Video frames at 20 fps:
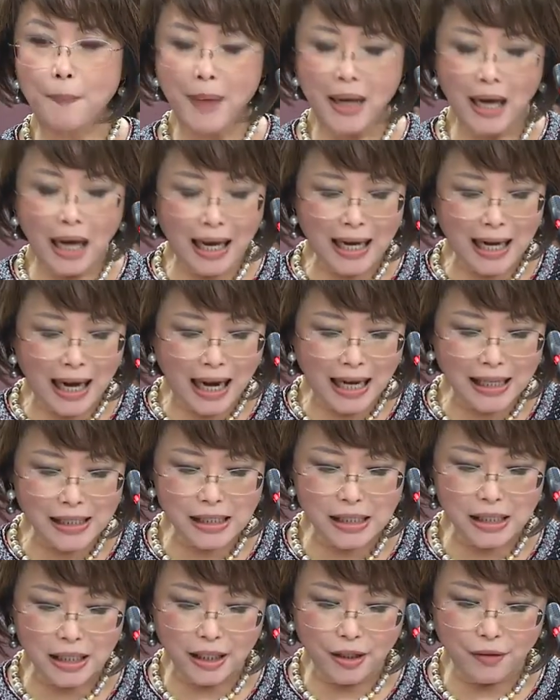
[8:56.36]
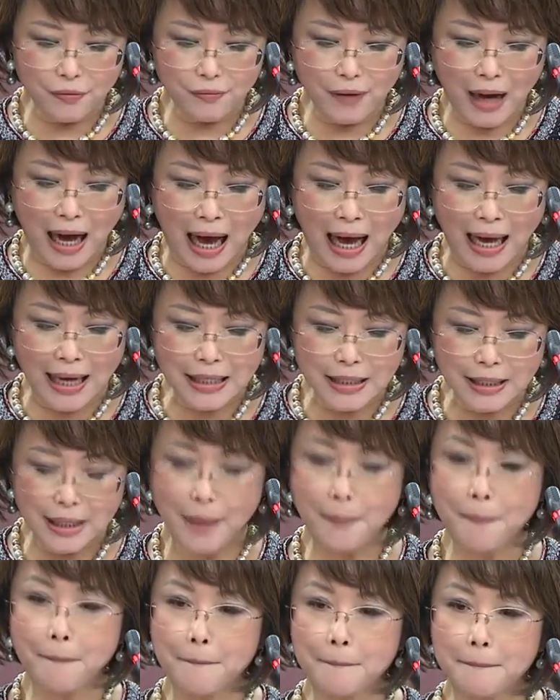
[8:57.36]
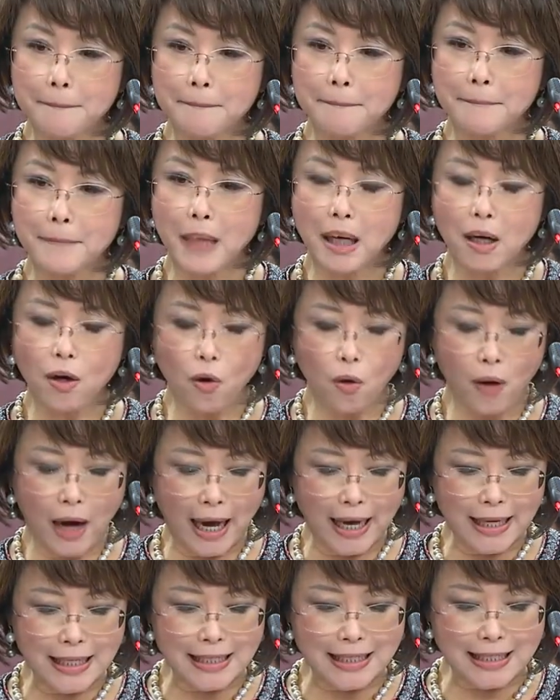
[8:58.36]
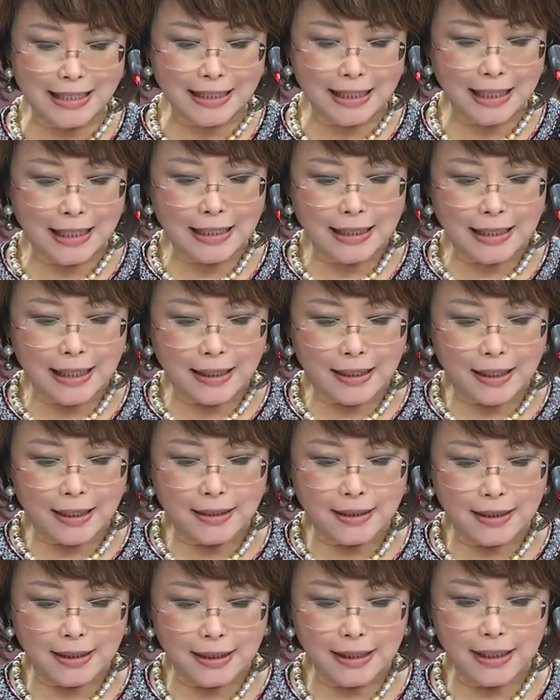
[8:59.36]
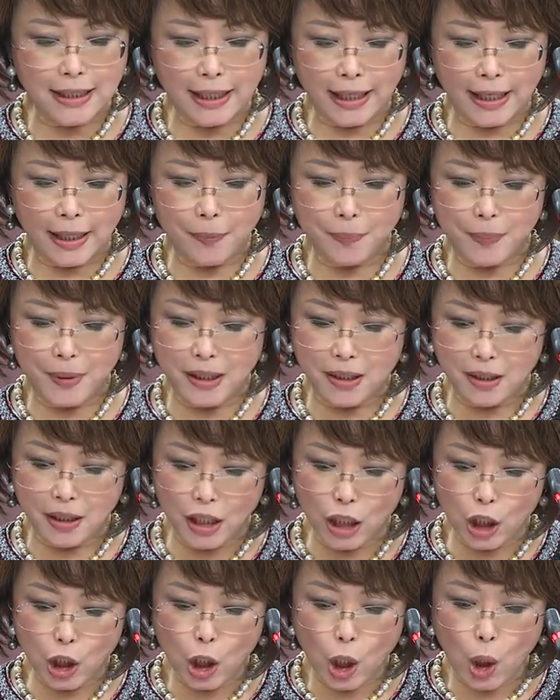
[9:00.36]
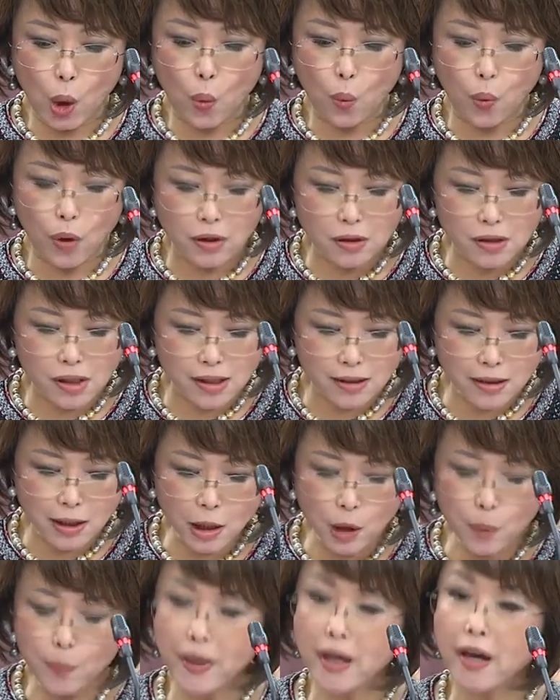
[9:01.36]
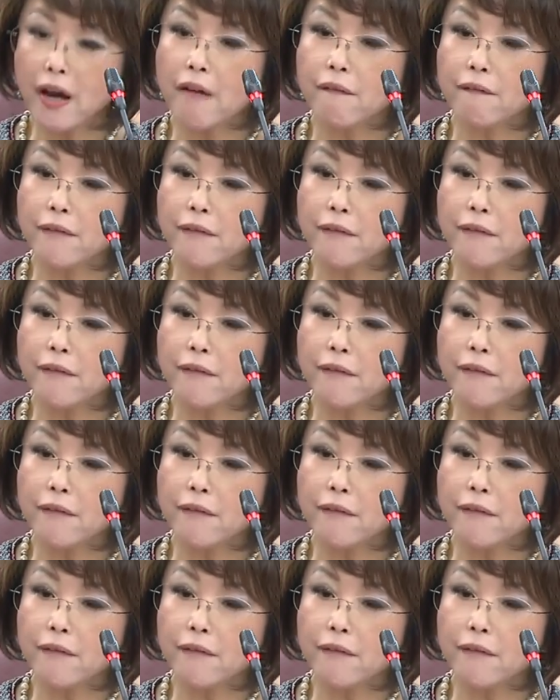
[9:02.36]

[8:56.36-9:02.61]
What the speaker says: May I ask if IDAP or IDAPE will still be